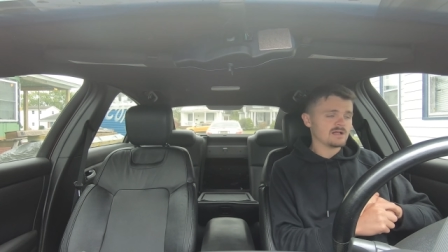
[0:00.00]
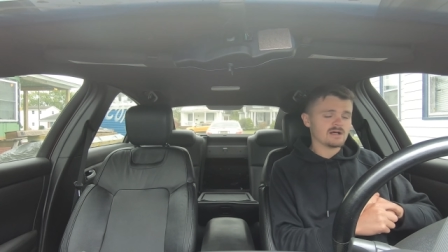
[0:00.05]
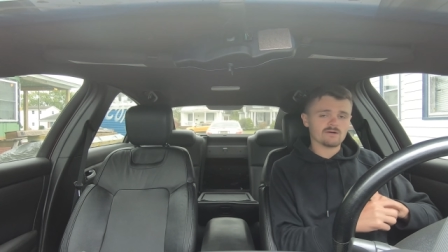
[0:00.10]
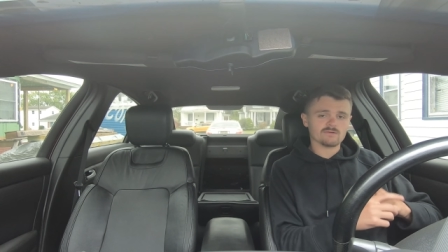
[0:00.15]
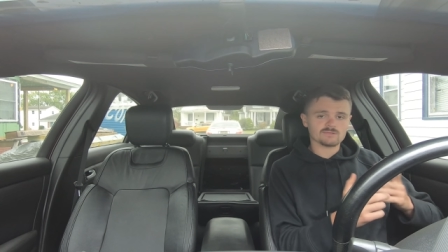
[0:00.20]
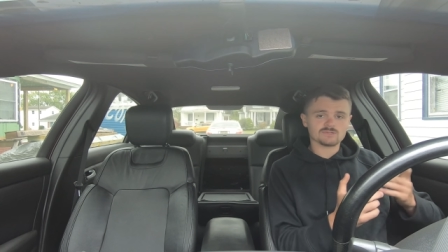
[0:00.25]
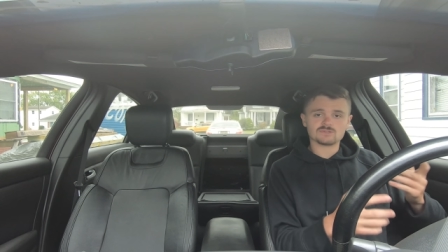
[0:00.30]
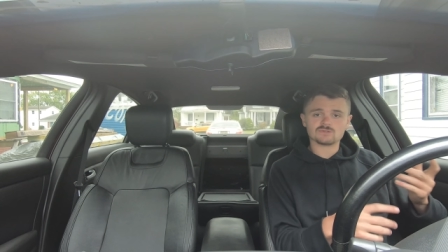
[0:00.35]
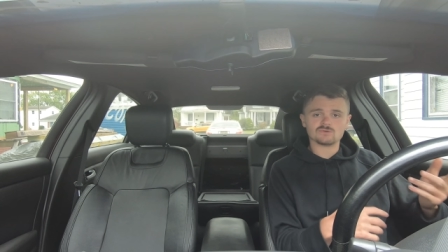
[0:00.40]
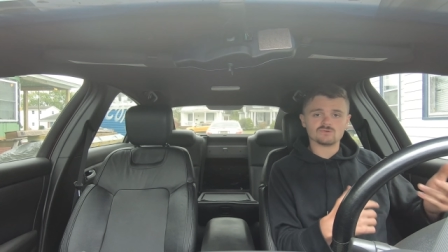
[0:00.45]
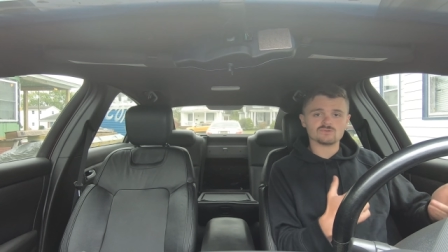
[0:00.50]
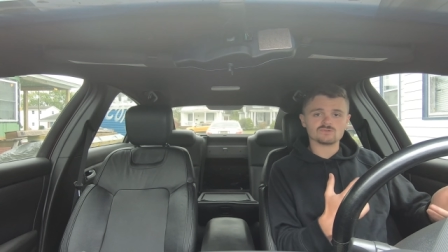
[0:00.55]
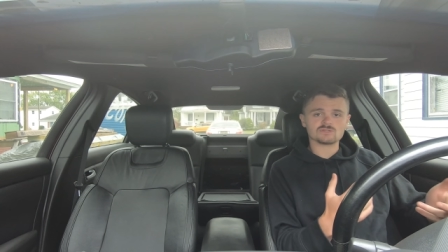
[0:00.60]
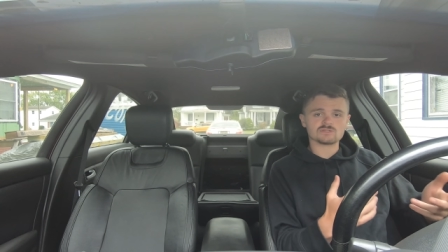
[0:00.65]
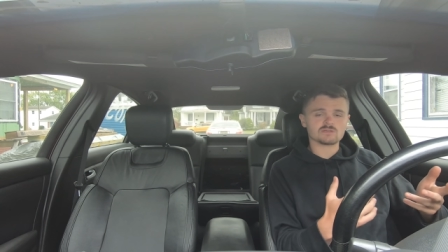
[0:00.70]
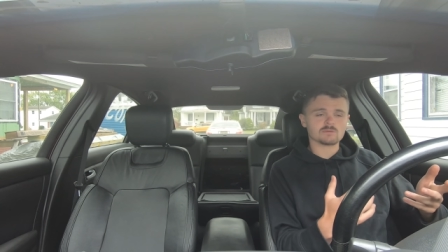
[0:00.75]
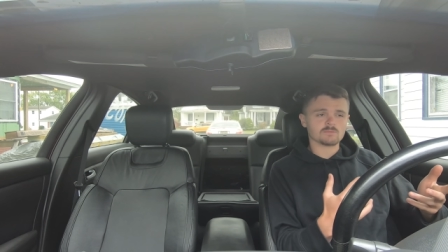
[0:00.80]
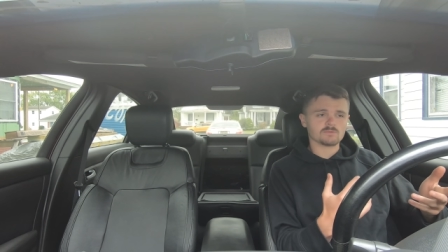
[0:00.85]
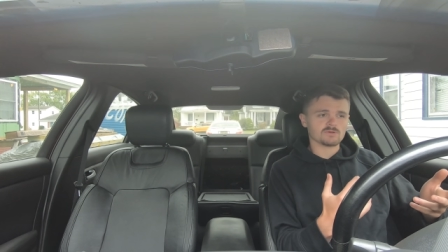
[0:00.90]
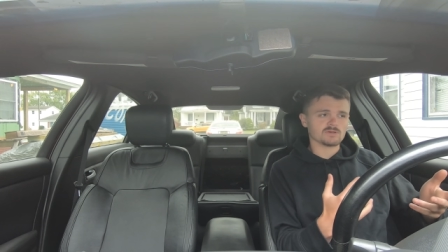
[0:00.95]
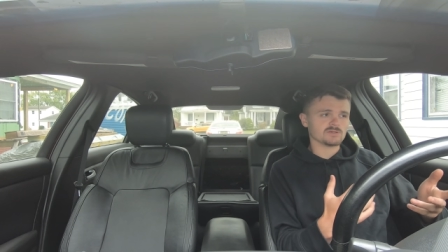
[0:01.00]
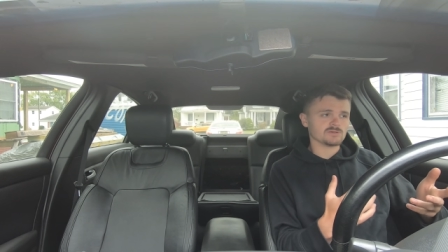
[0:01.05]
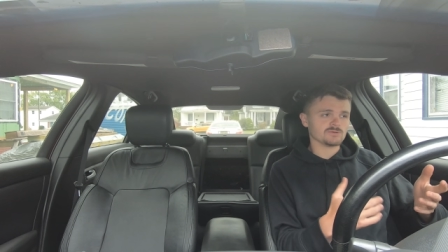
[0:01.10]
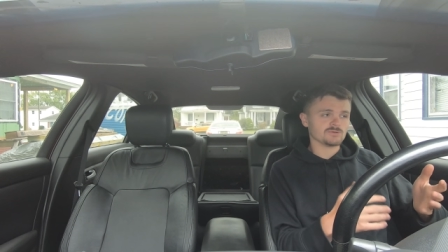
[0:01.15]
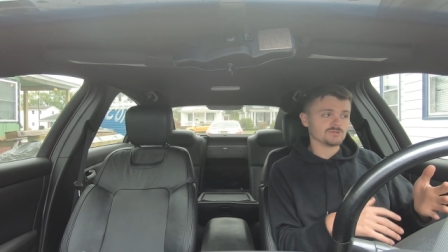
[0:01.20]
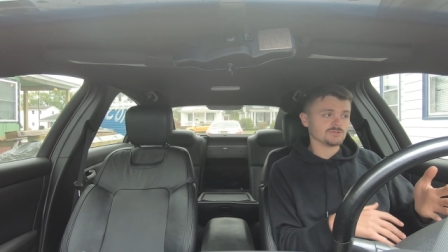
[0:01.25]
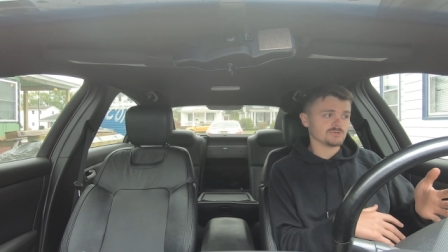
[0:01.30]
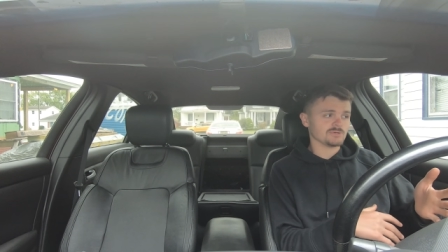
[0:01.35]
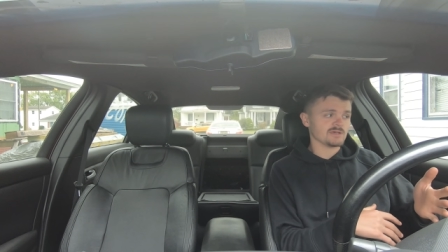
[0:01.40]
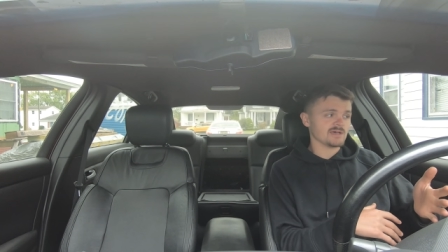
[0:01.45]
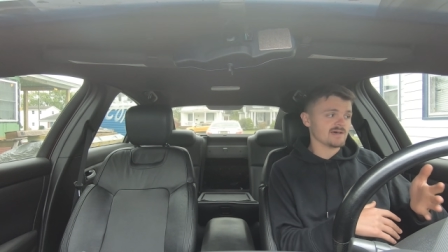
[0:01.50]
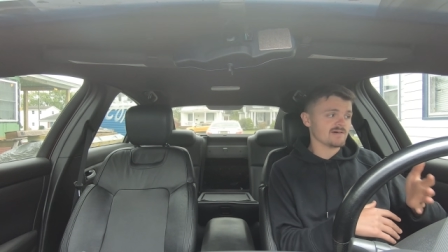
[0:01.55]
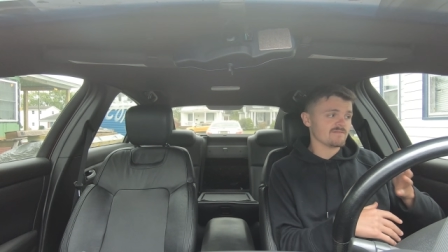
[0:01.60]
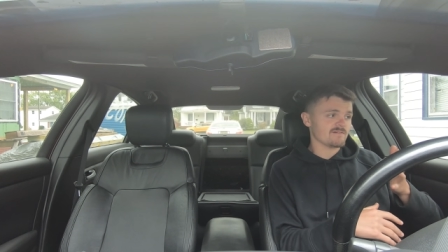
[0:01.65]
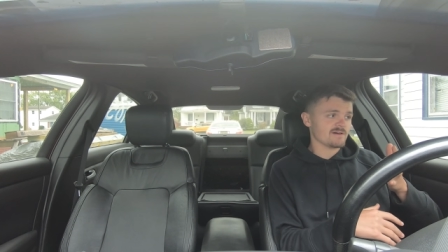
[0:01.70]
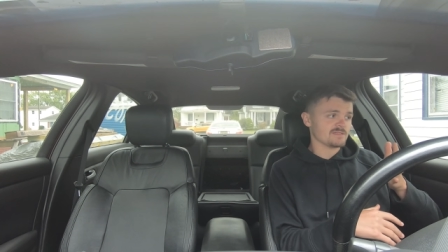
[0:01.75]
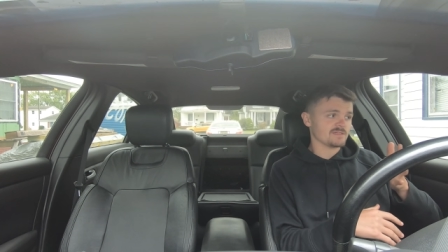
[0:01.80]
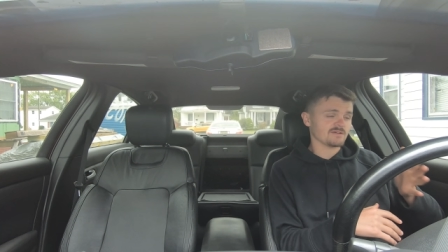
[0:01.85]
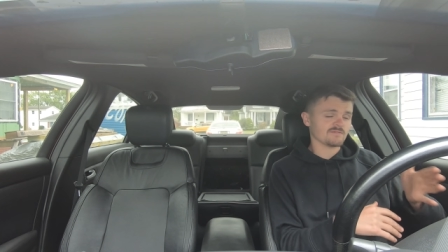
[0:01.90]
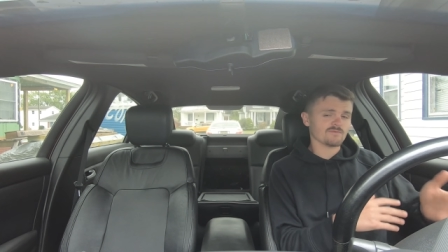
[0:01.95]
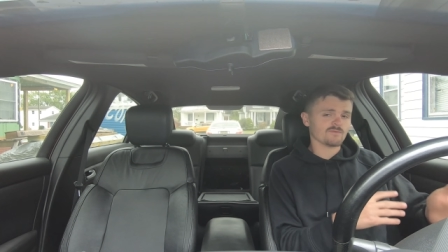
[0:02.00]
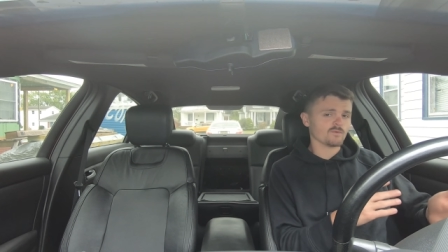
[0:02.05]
LS2s typically usually have, I think,